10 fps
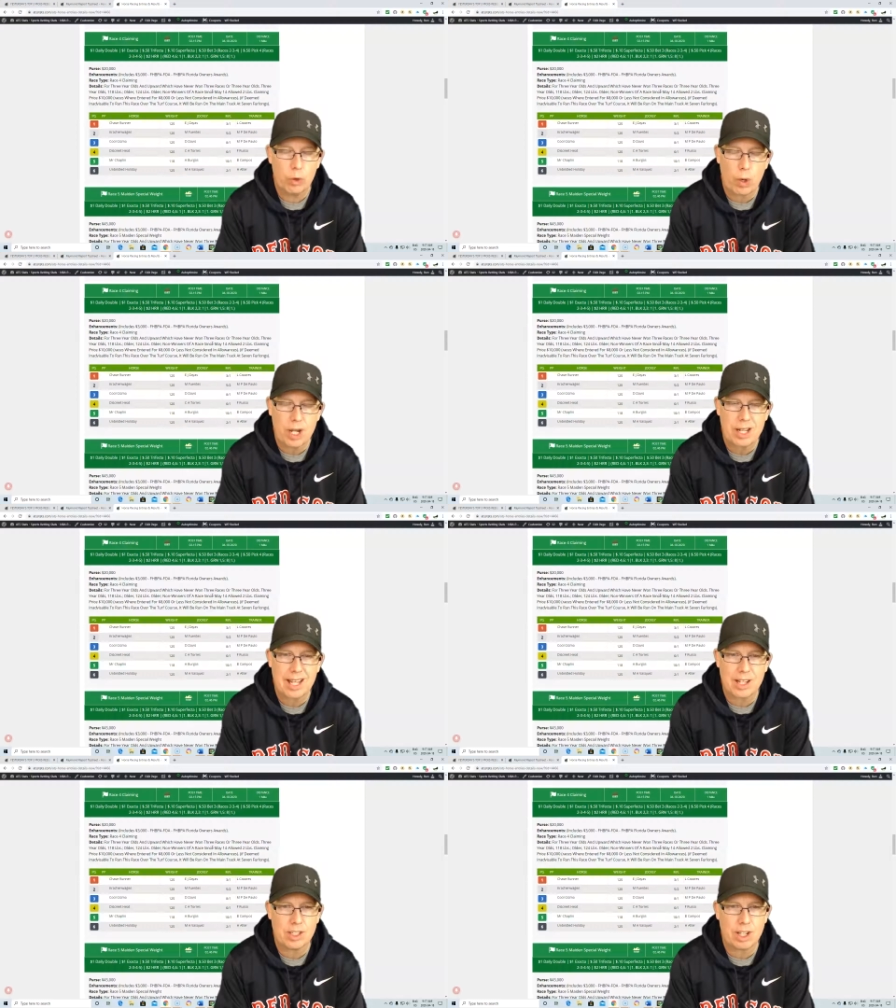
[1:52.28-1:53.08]

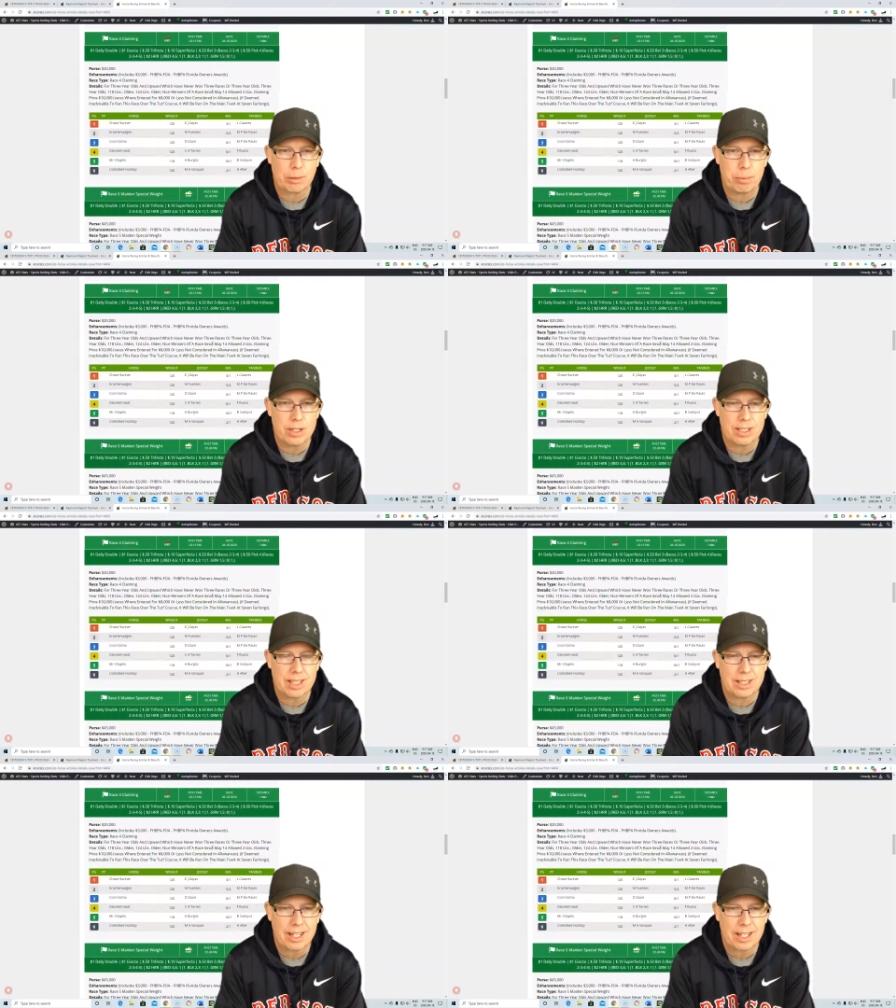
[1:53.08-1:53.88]
$20,000 purse.
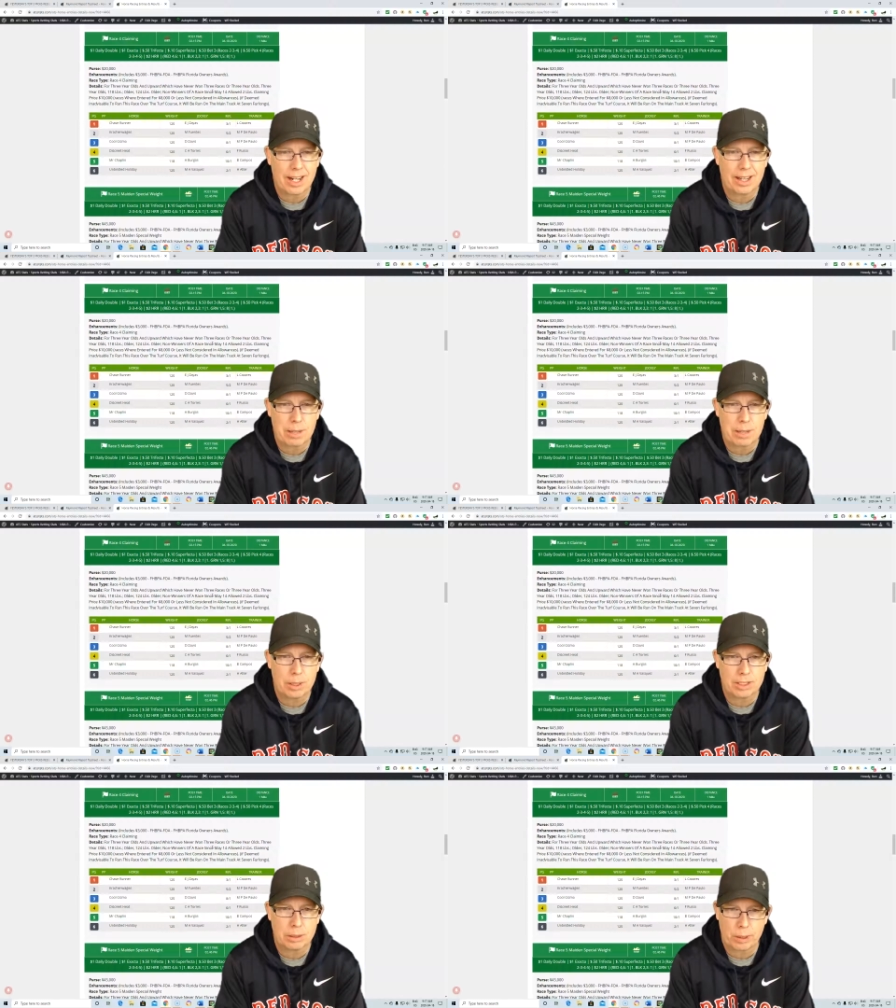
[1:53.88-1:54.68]
And the thing I like
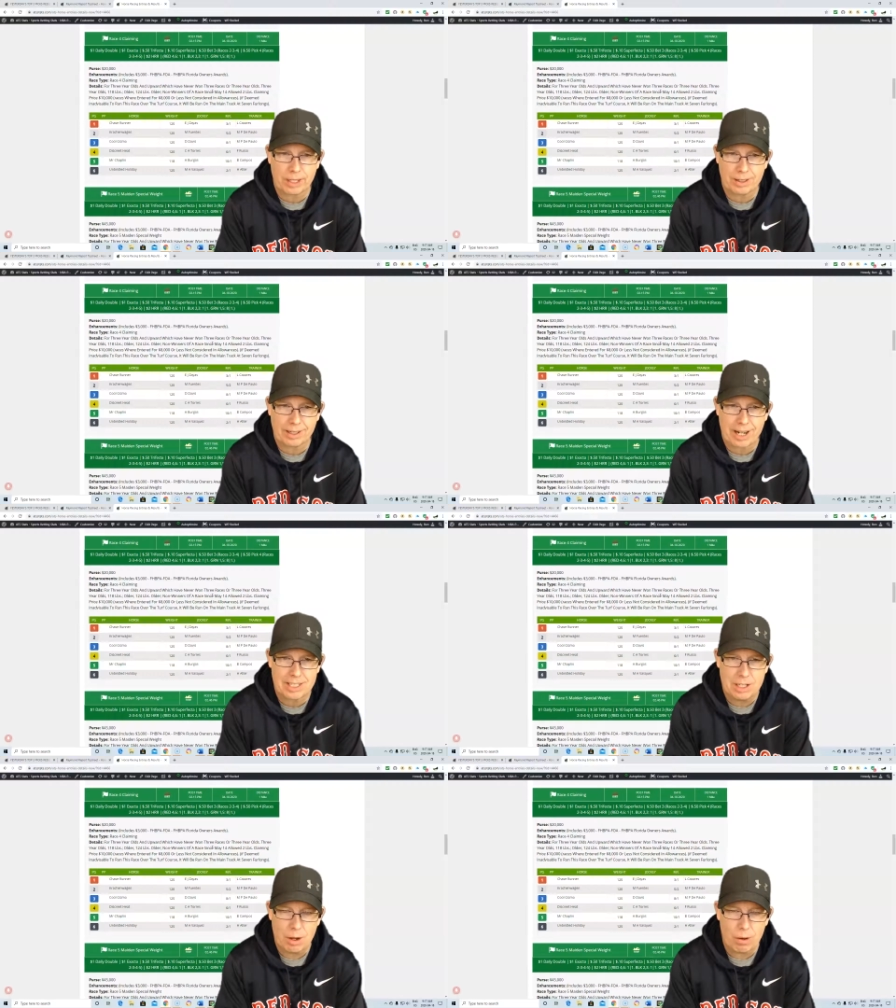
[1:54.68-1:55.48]
about this pick here,
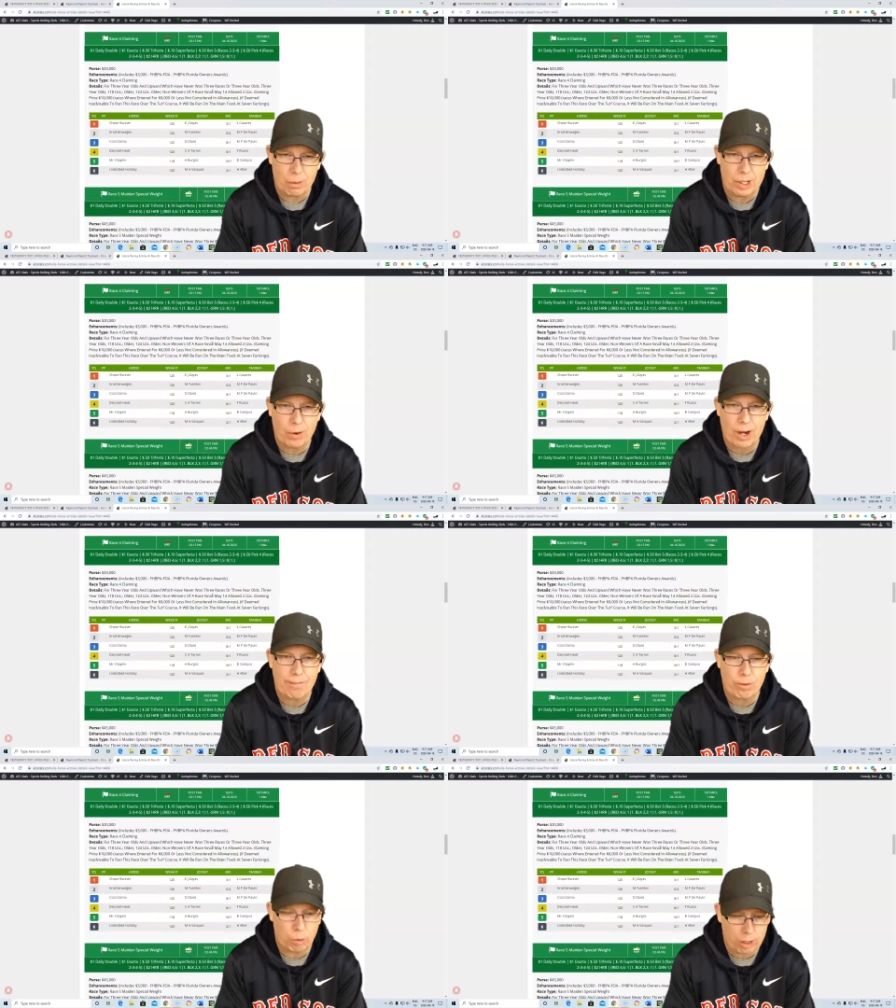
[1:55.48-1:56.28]
guys, we don't
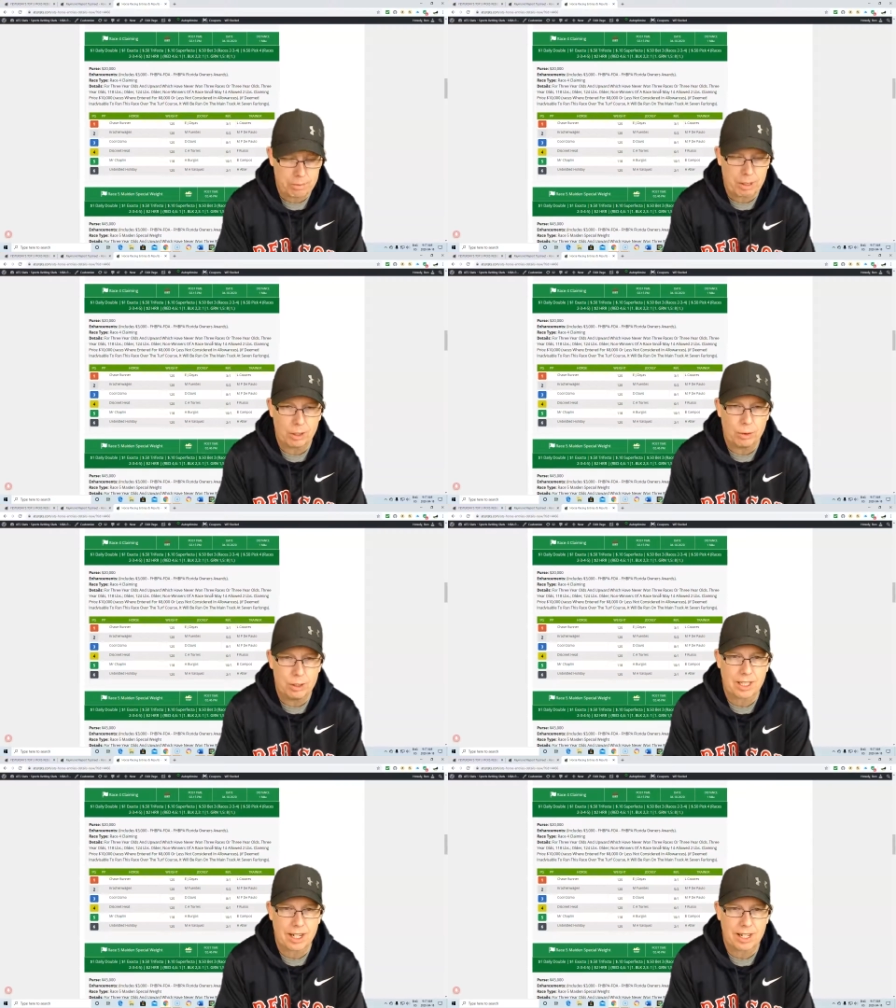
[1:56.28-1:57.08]
have to worry about
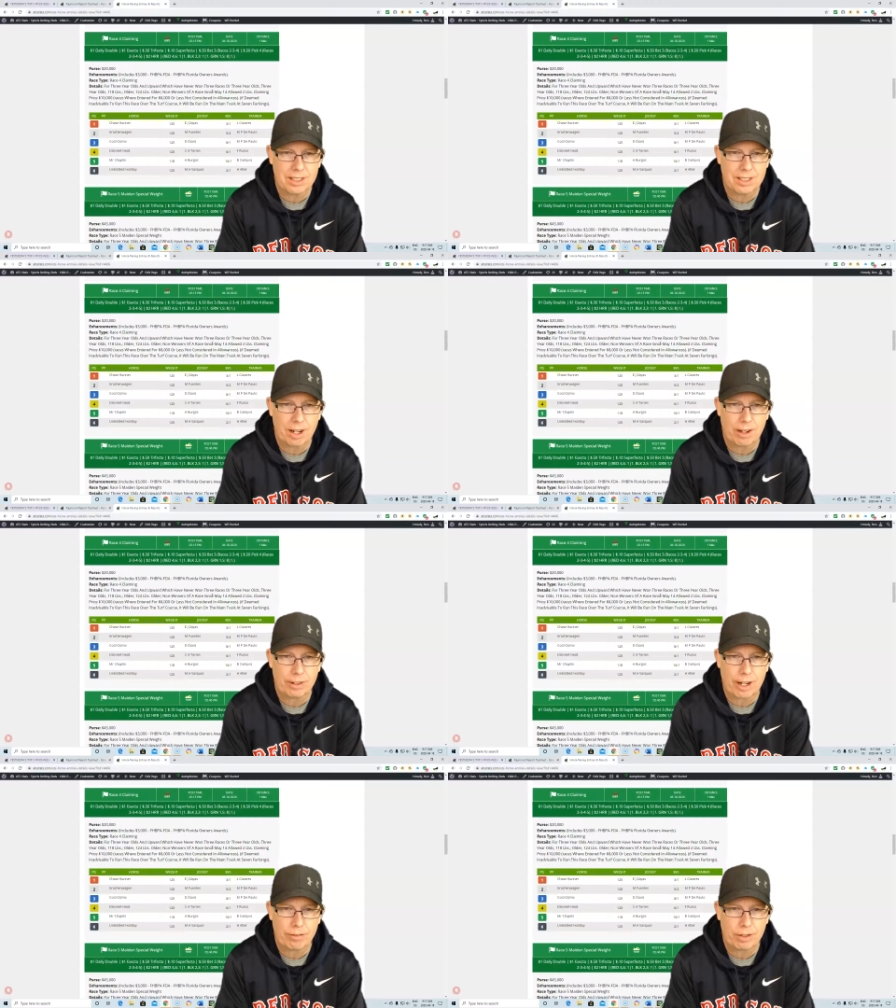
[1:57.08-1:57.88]
Luis Saez and
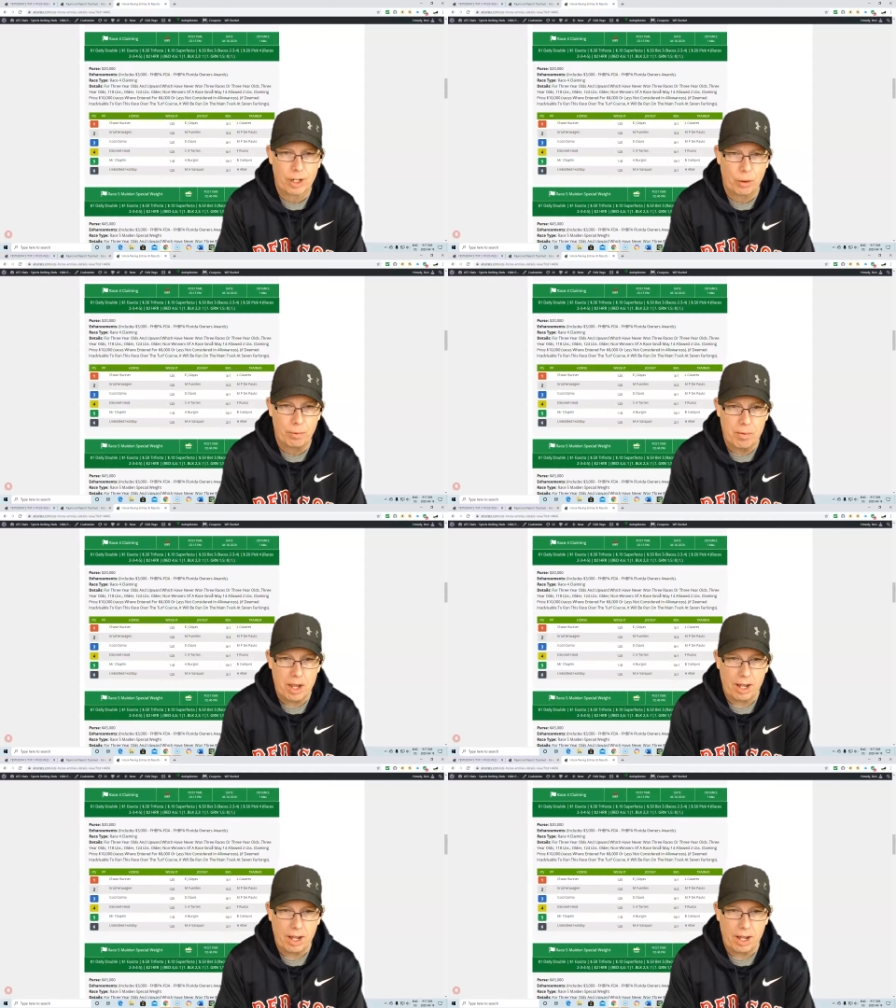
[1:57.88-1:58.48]
Tyler Gaffalione.